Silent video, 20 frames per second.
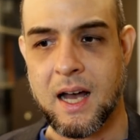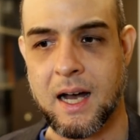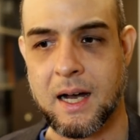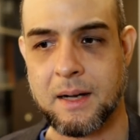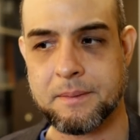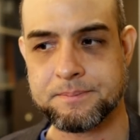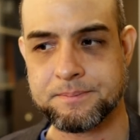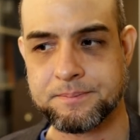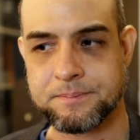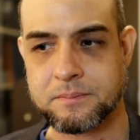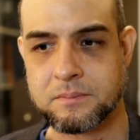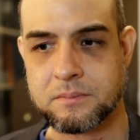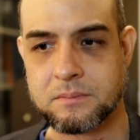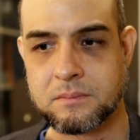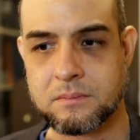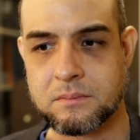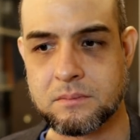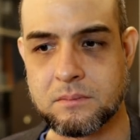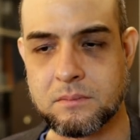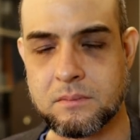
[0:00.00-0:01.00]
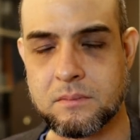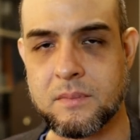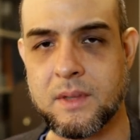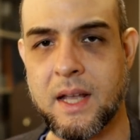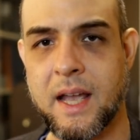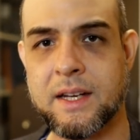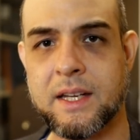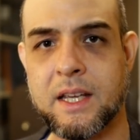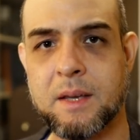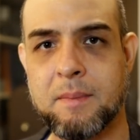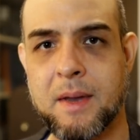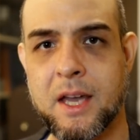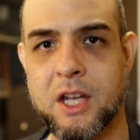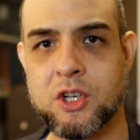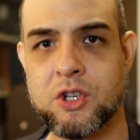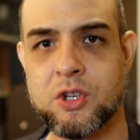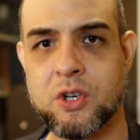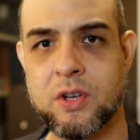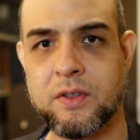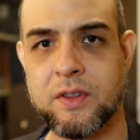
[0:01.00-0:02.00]
And he
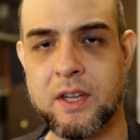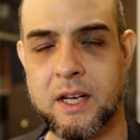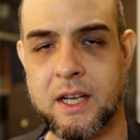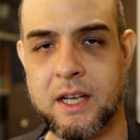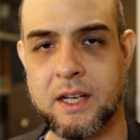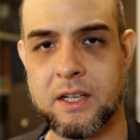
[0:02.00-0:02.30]
made sure that